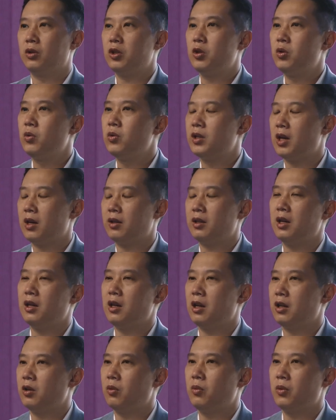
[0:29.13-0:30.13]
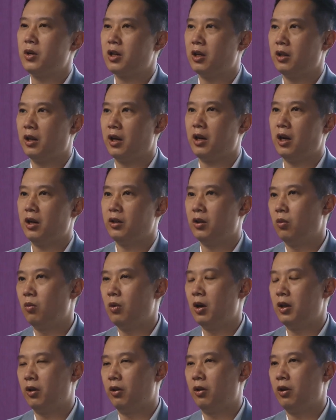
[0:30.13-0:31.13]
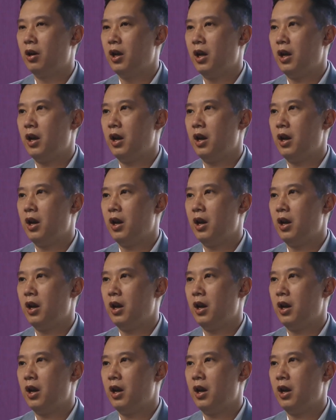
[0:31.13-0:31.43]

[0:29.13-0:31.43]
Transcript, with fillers: use that data that we collect on the weather